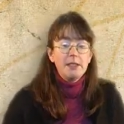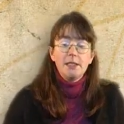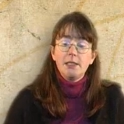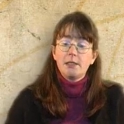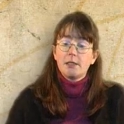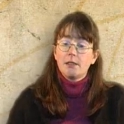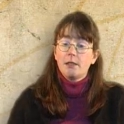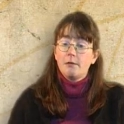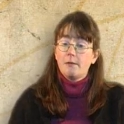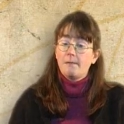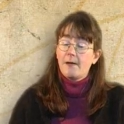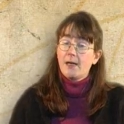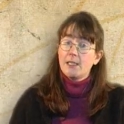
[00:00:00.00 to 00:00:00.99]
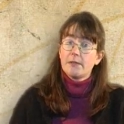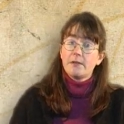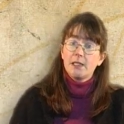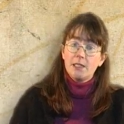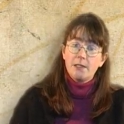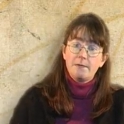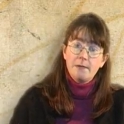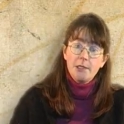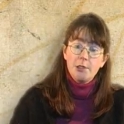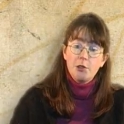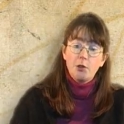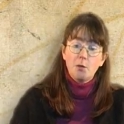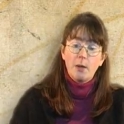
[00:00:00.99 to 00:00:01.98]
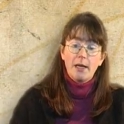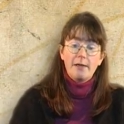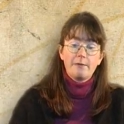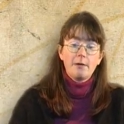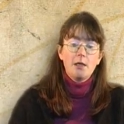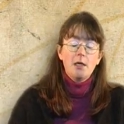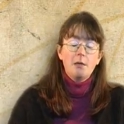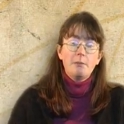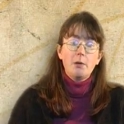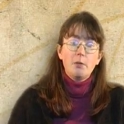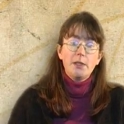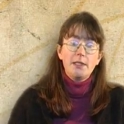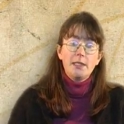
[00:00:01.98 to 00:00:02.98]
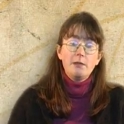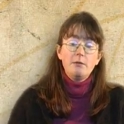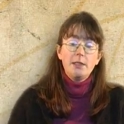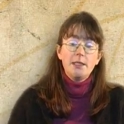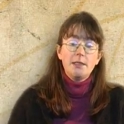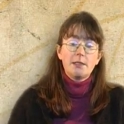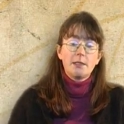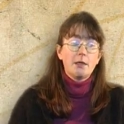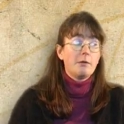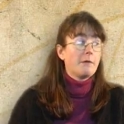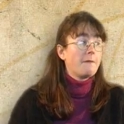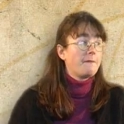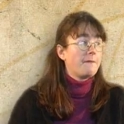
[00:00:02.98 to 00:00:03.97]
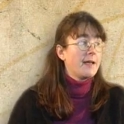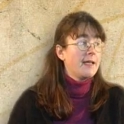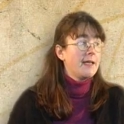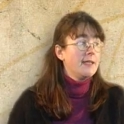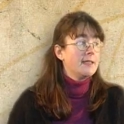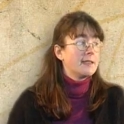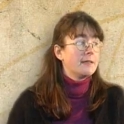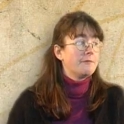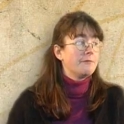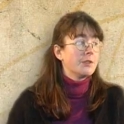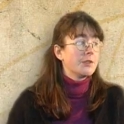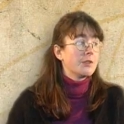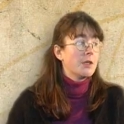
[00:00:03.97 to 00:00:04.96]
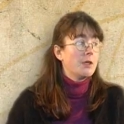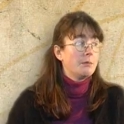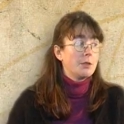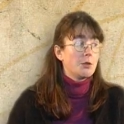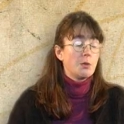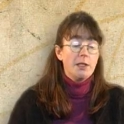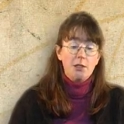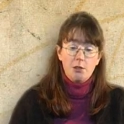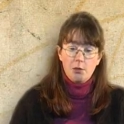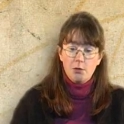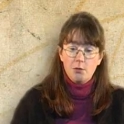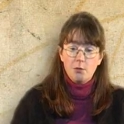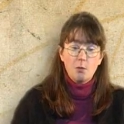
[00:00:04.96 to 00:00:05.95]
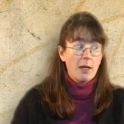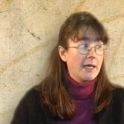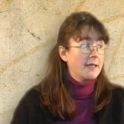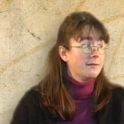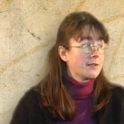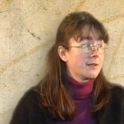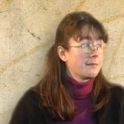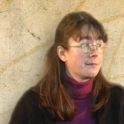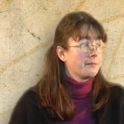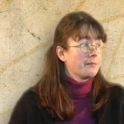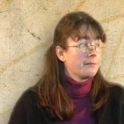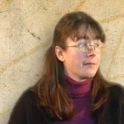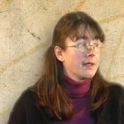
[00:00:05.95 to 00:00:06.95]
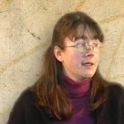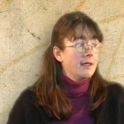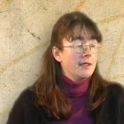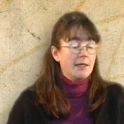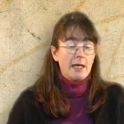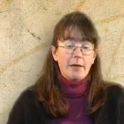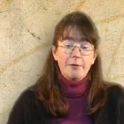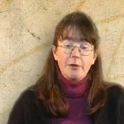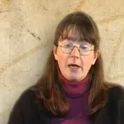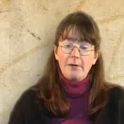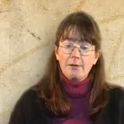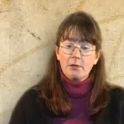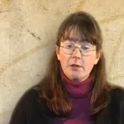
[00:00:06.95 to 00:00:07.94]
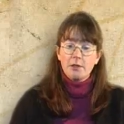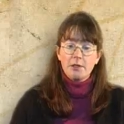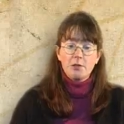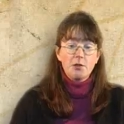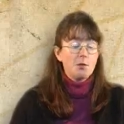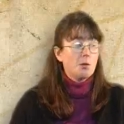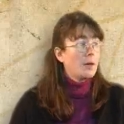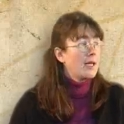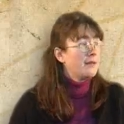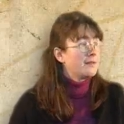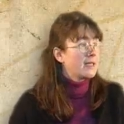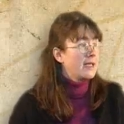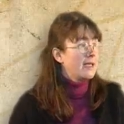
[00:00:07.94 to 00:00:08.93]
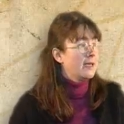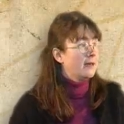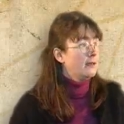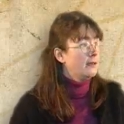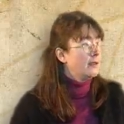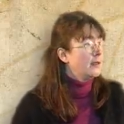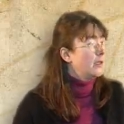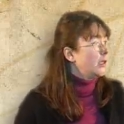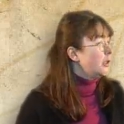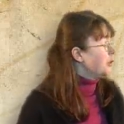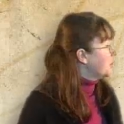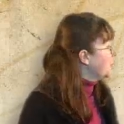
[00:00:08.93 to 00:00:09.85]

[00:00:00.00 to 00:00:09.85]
need to know the phase of an individual wave, but we do need to know the phase difference between two waves. Now, if you have a look at the two waves here, you